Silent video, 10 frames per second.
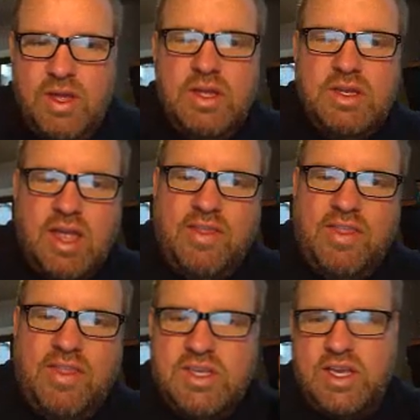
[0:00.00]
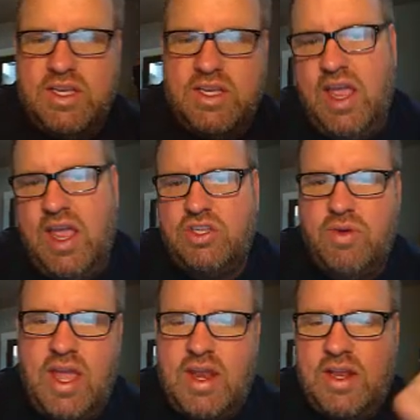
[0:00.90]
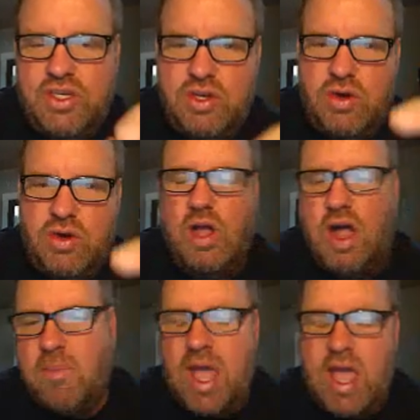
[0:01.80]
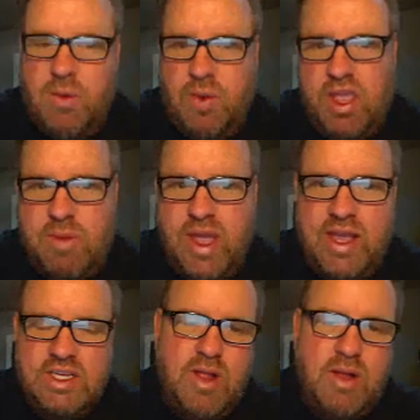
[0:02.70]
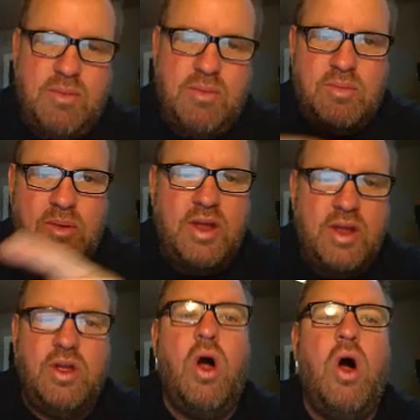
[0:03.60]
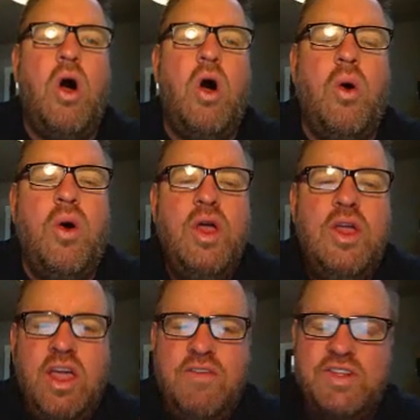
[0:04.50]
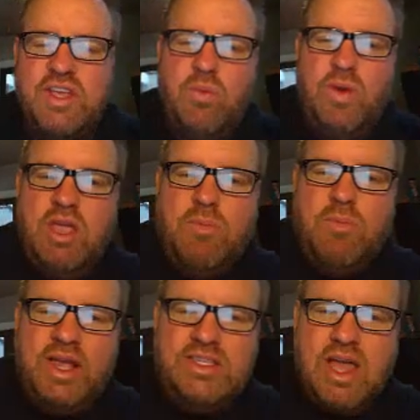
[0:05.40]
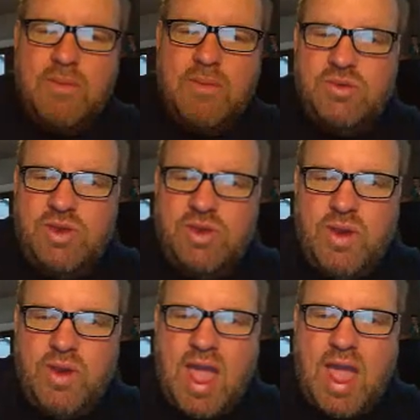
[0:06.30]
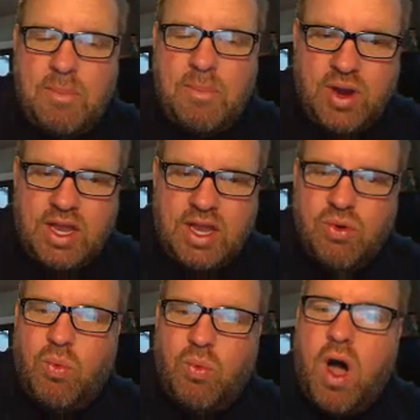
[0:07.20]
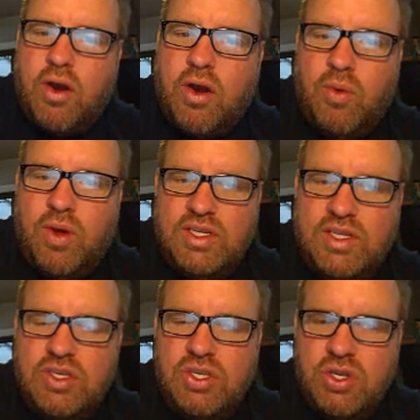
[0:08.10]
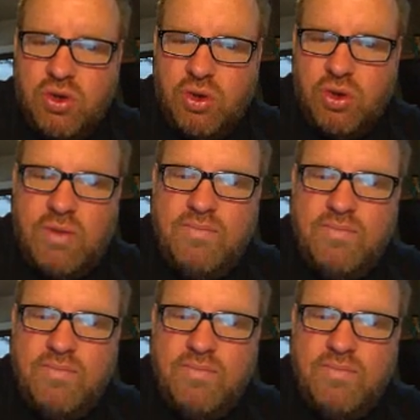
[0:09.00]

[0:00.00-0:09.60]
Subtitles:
Okay, they would say CH3NH2, comma, a weak base, blah, blah, blah, blah, blah. And you go, oh, if it's a weak base, that means when you put it into water, what does it do?